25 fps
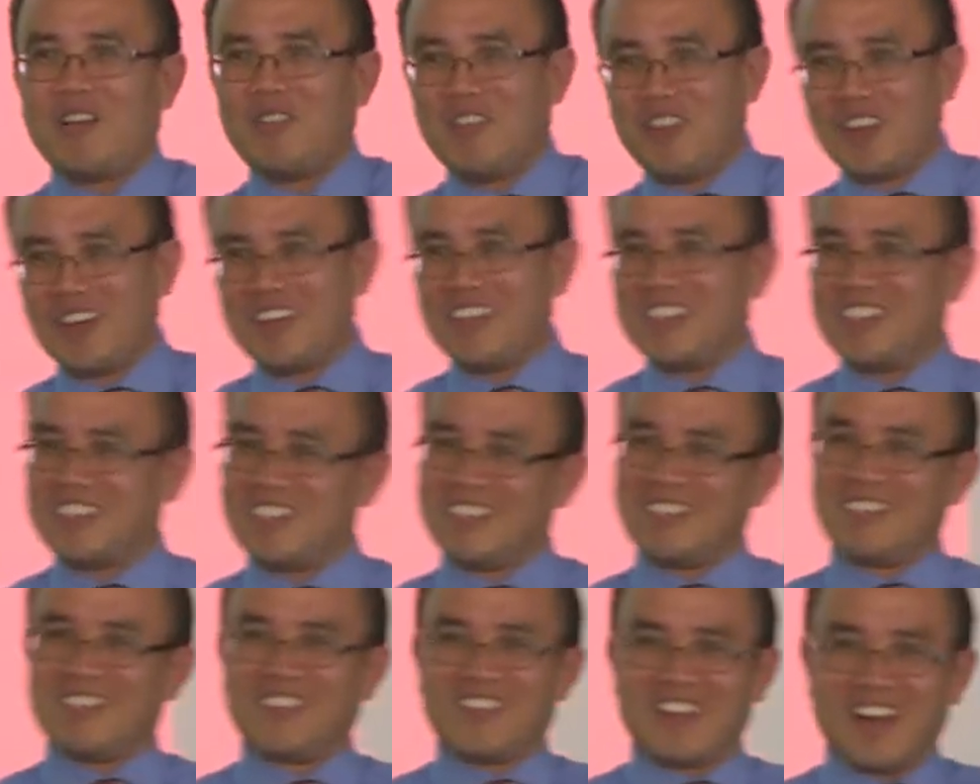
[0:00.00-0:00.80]
whether this
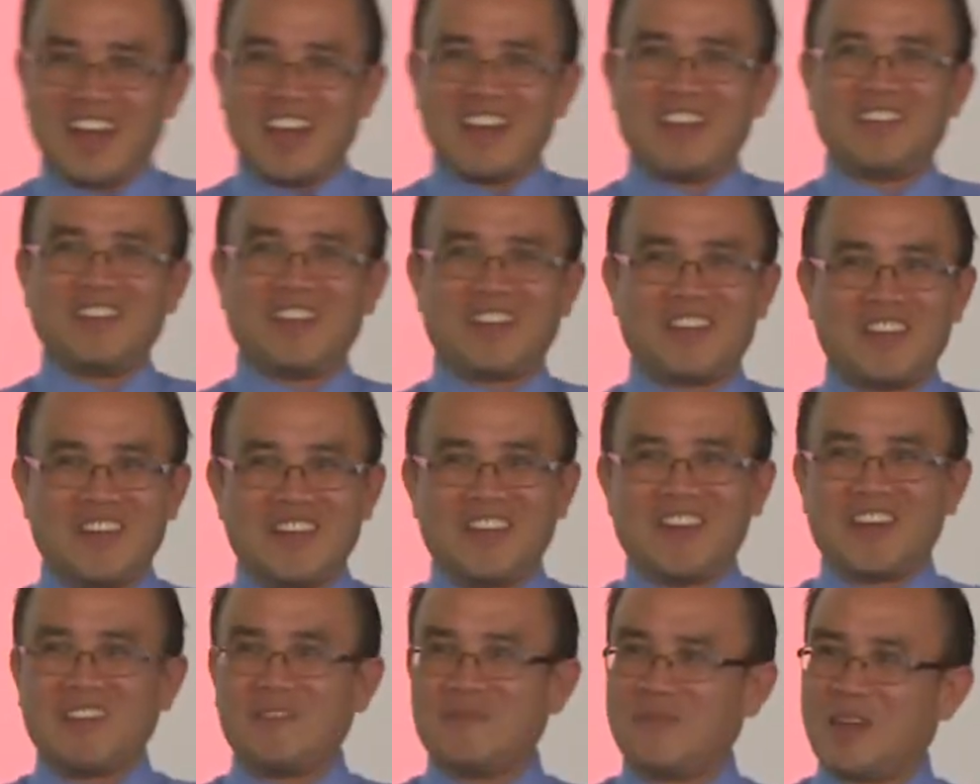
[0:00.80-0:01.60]
is right or
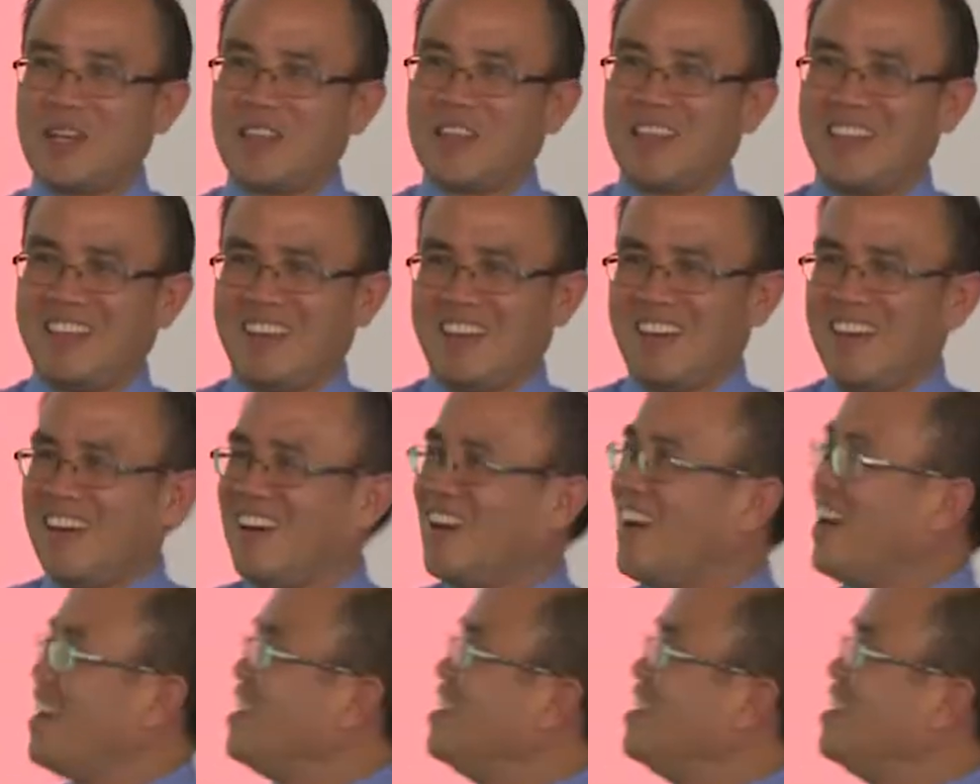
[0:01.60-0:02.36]
not, but I